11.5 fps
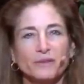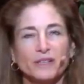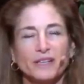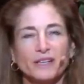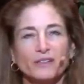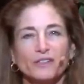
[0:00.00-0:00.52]

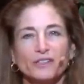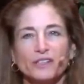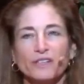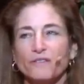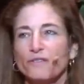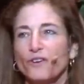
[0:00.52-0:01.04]
we get hooked
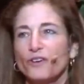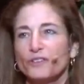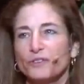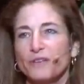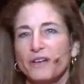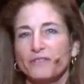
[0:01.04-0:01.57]
on
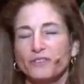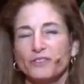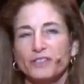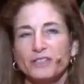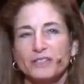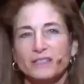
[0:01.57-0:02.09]
false
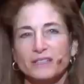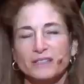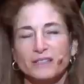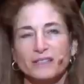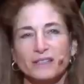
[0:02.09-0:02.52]
refuges.